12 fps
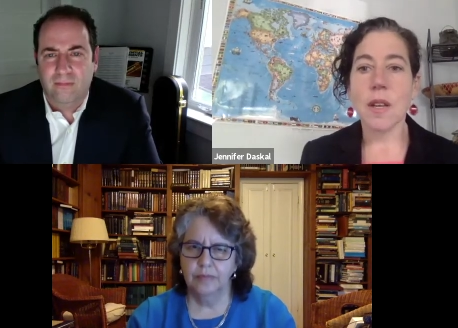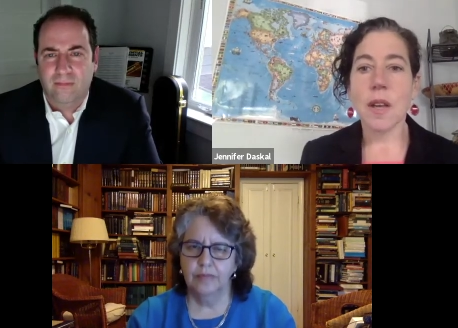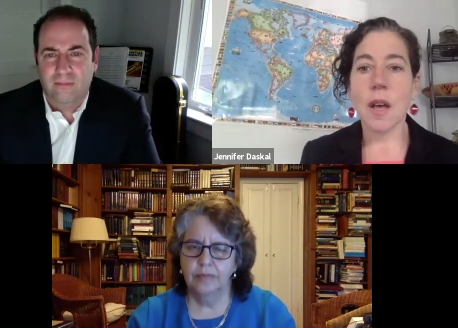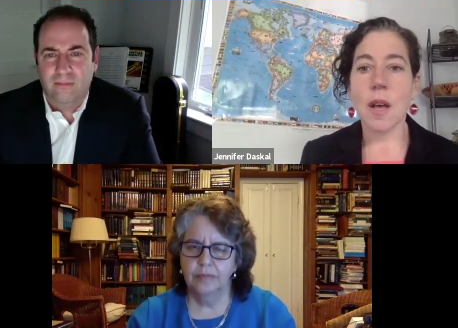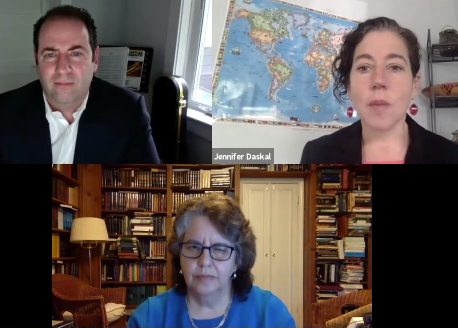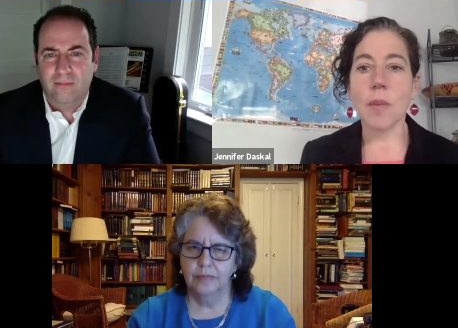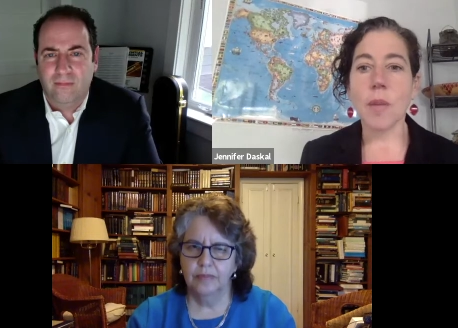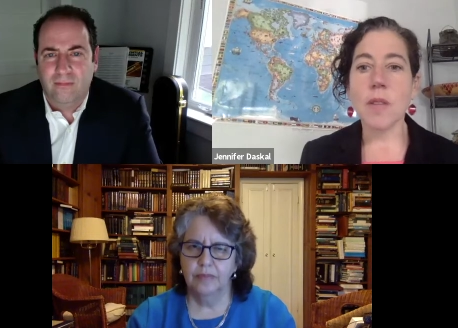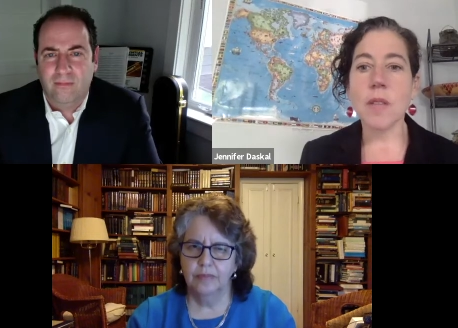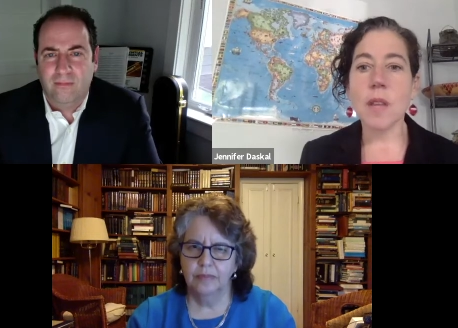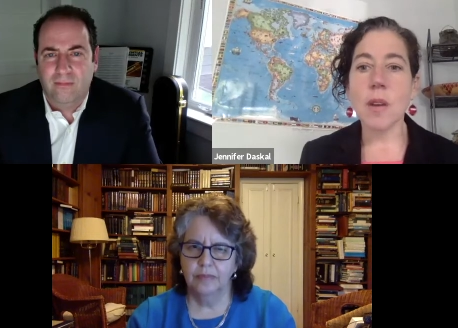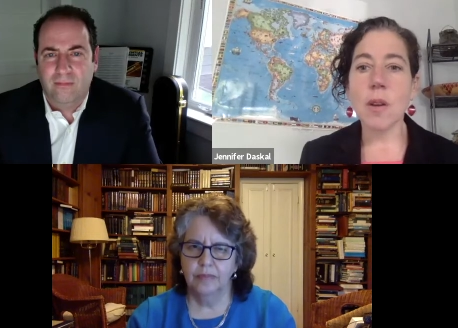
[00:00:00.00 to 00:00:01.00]
Speaker 1: Um, is
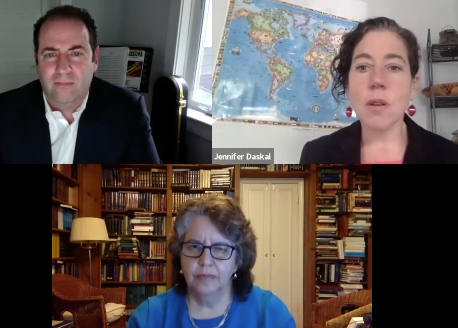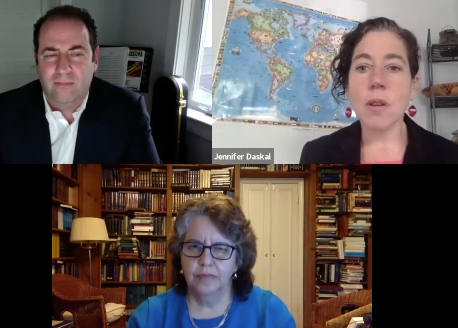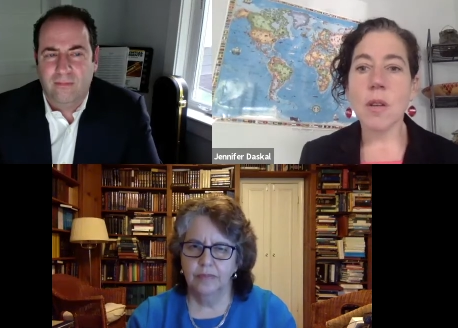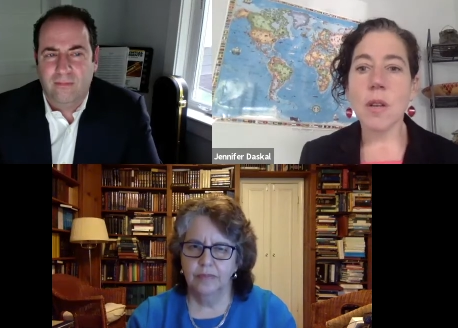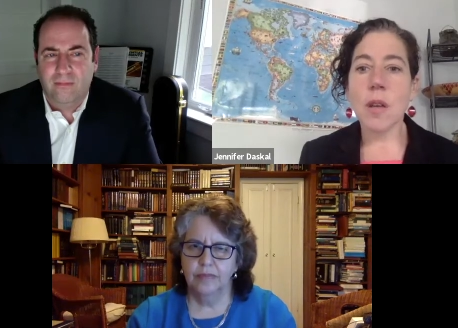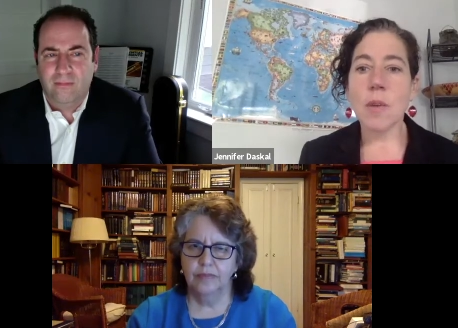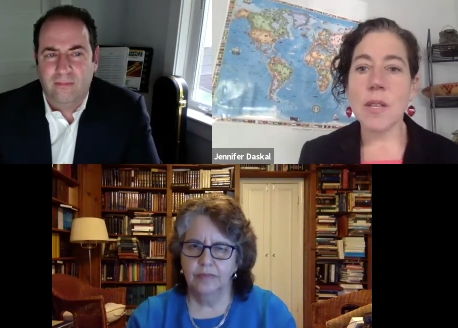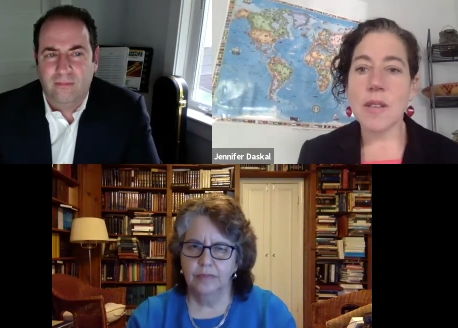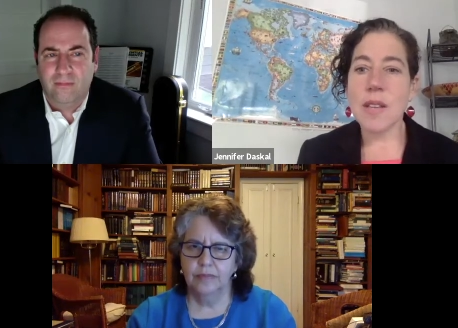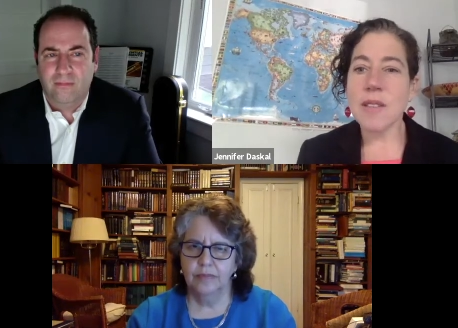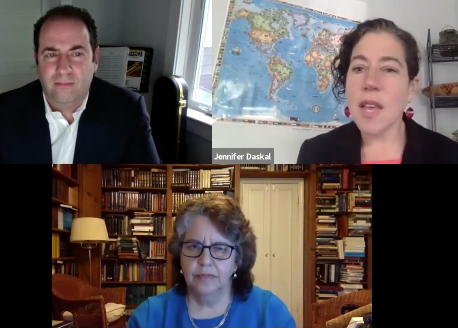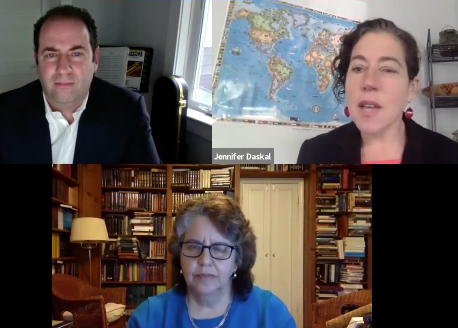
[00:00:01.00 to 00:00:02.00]
there, I mean,
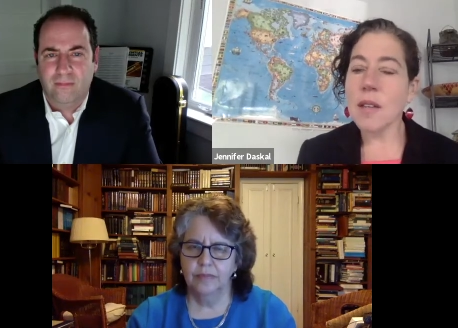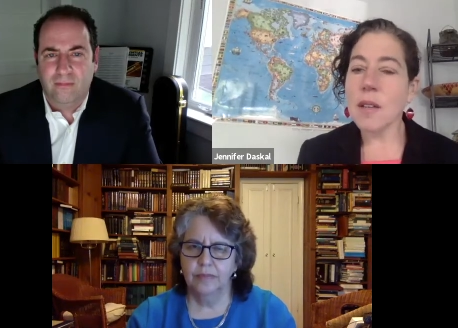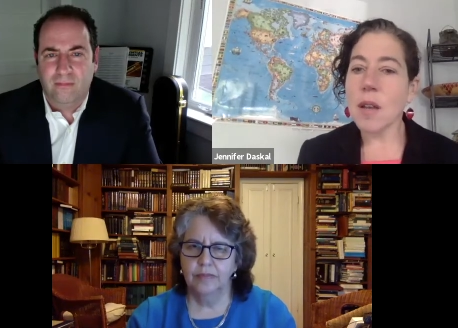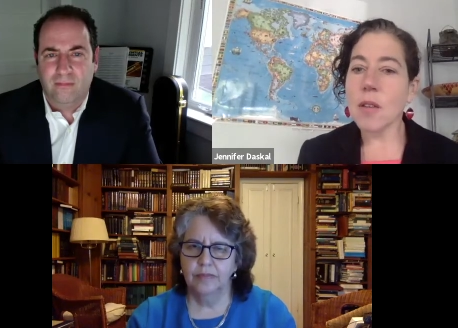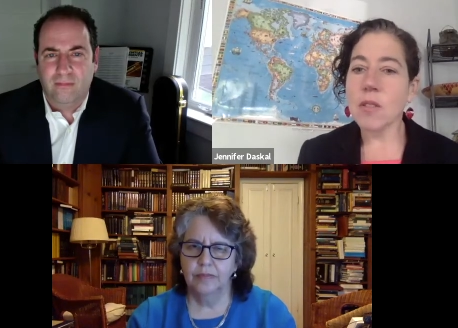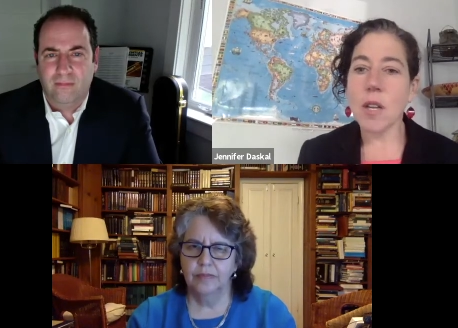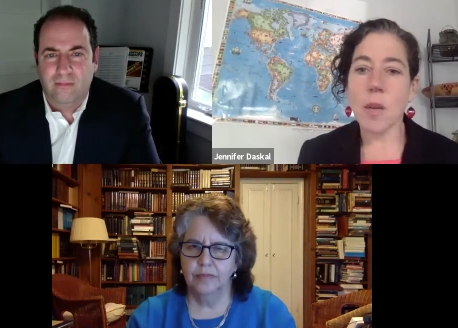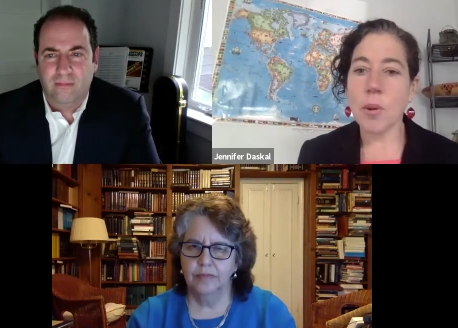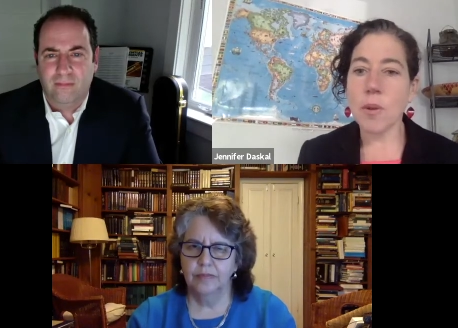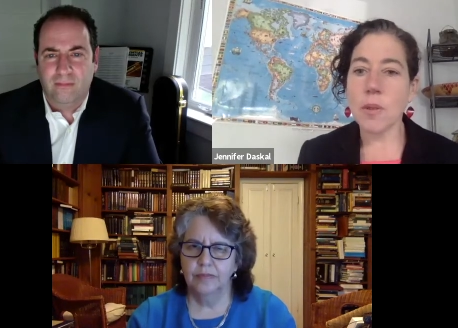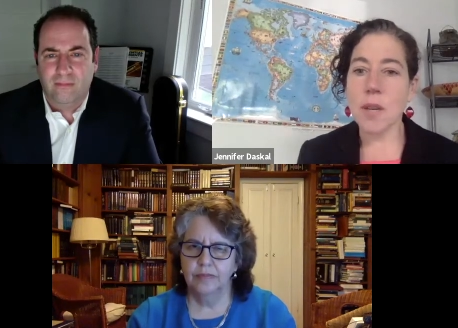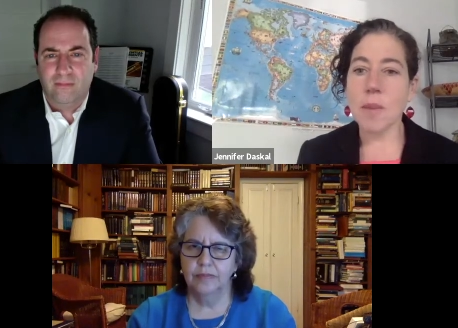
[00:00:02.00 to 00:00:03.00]
is that an
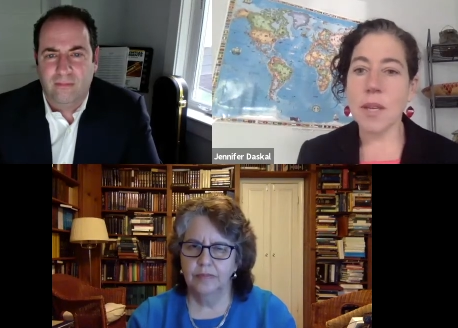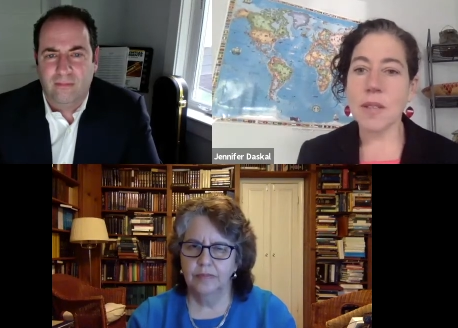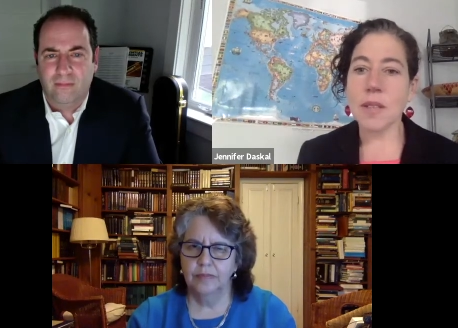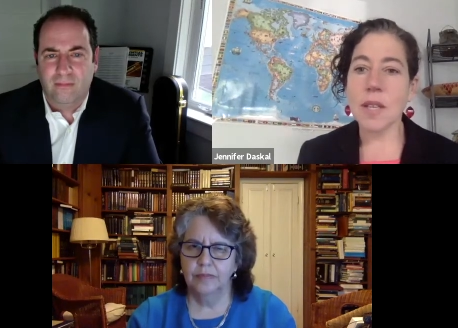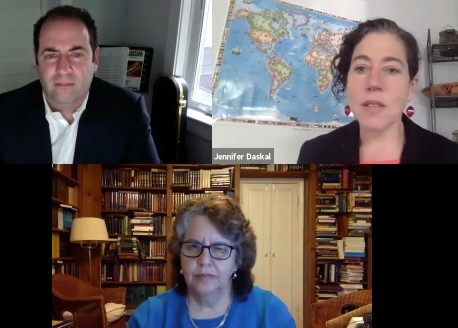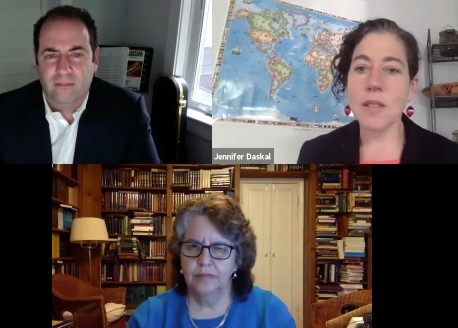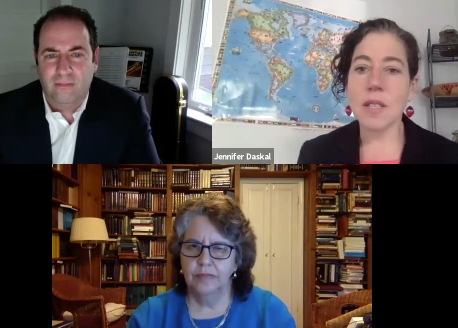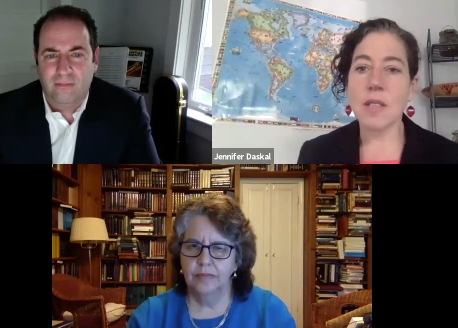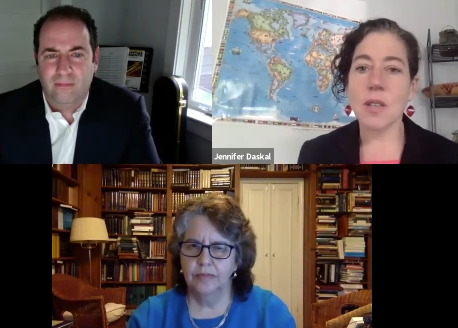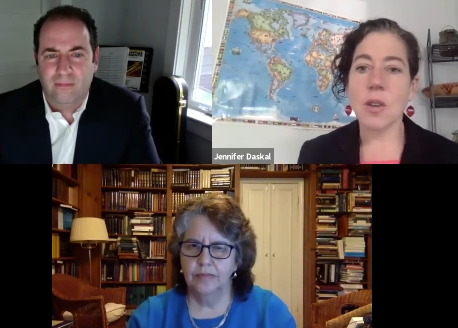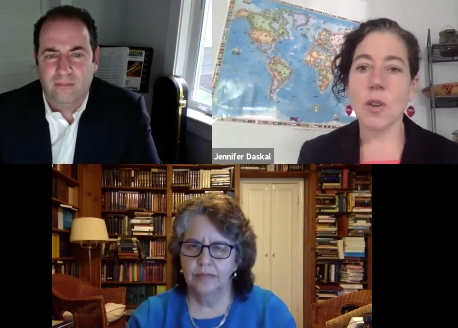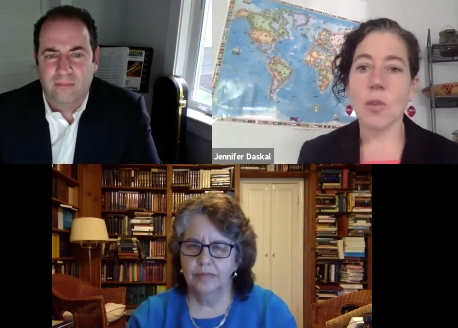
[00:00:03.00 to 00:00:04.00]
approach that makes sense? Is
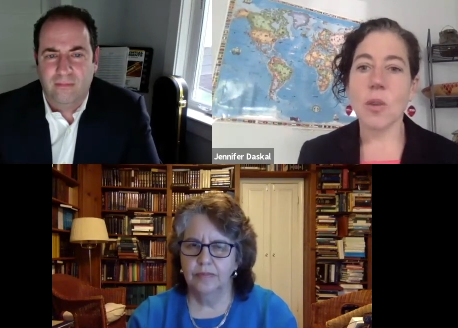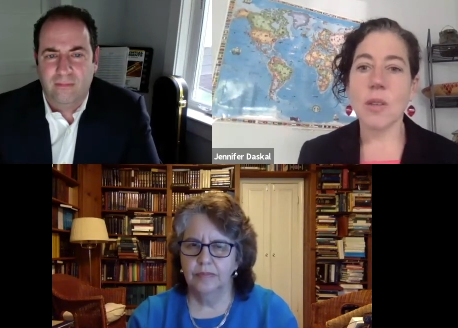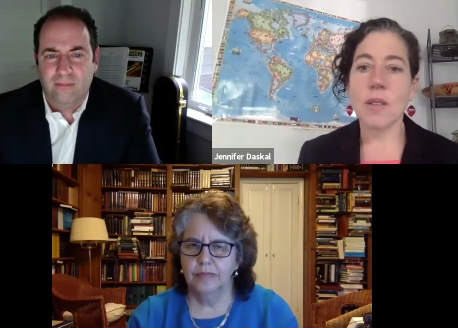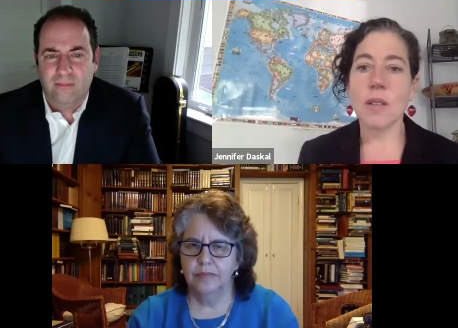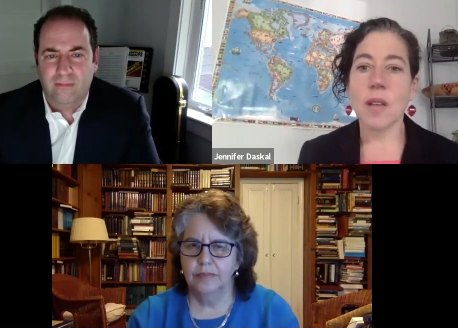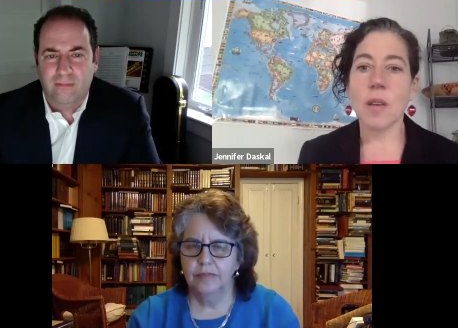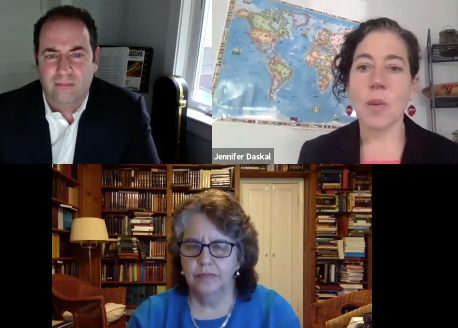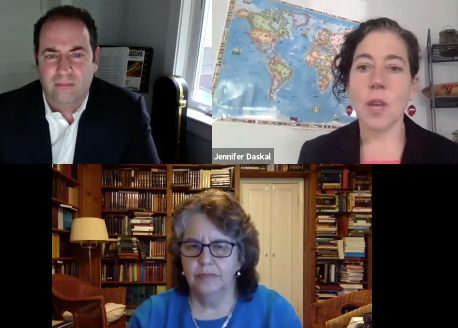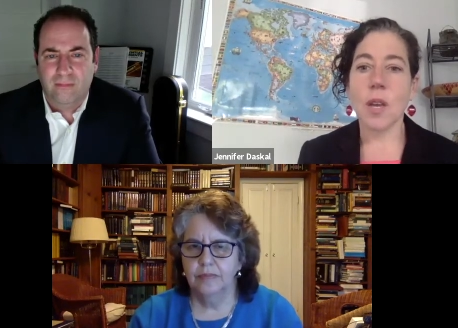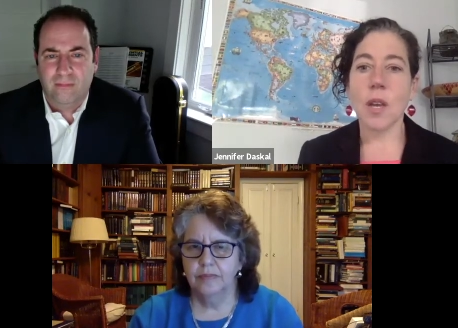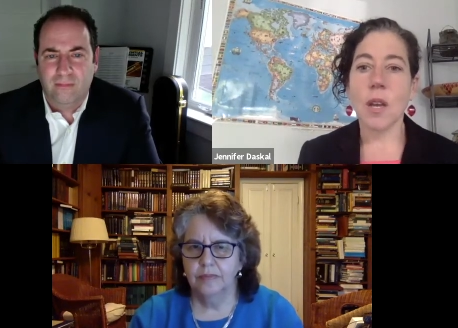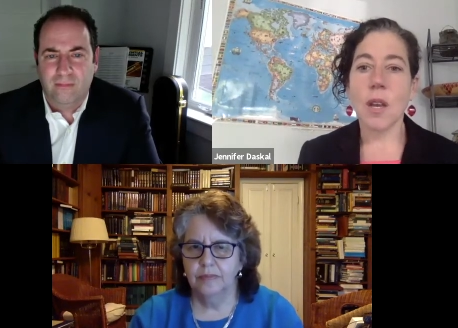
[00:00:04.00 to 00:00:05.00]
there a risk that
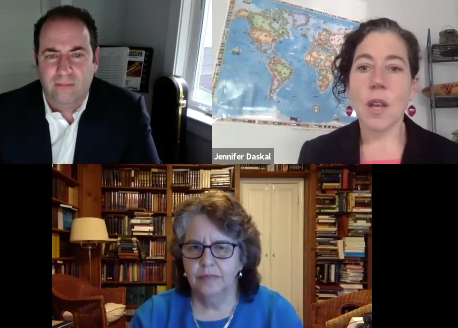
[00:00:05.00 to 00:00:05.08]
we